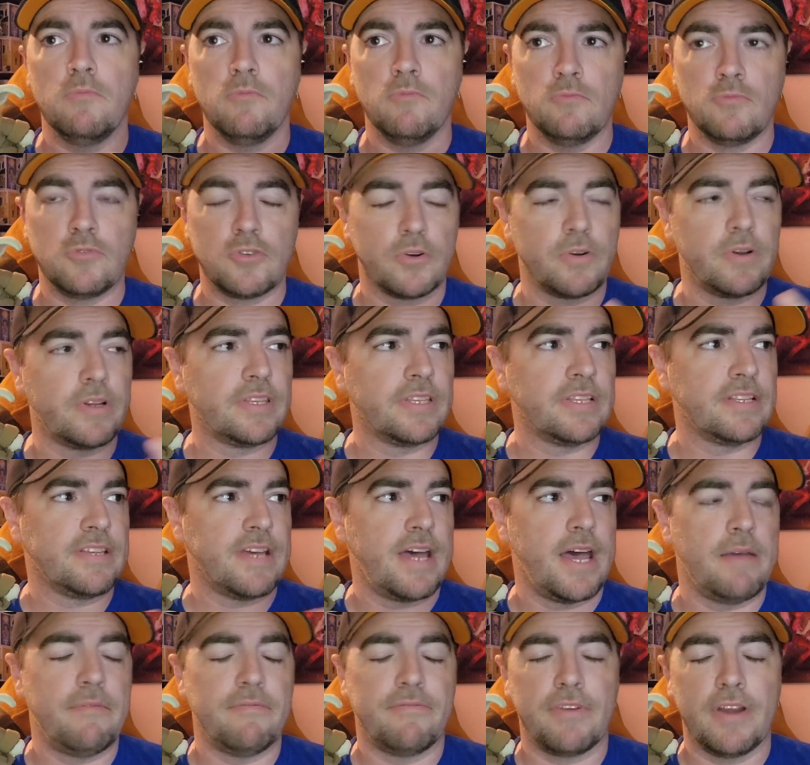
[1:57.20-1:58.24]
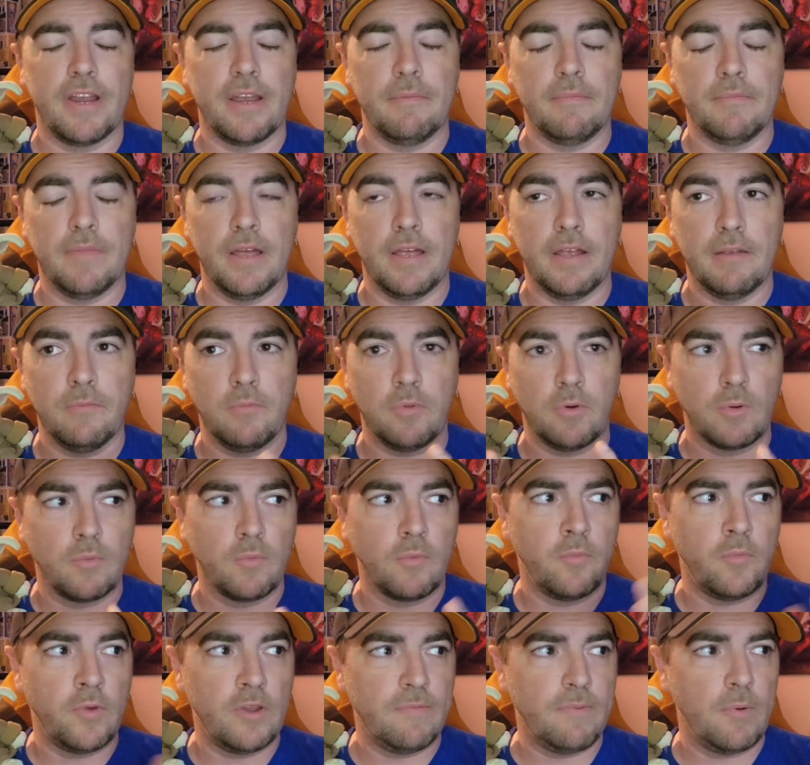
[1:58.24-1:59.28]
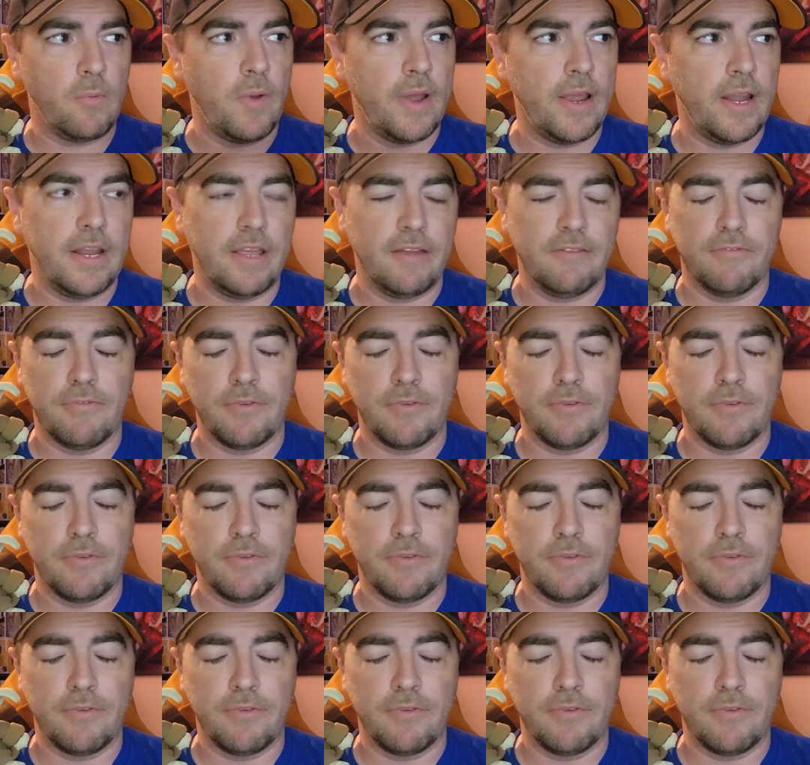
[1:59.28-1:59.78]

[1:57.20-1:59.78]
during the time frame that we've been waiting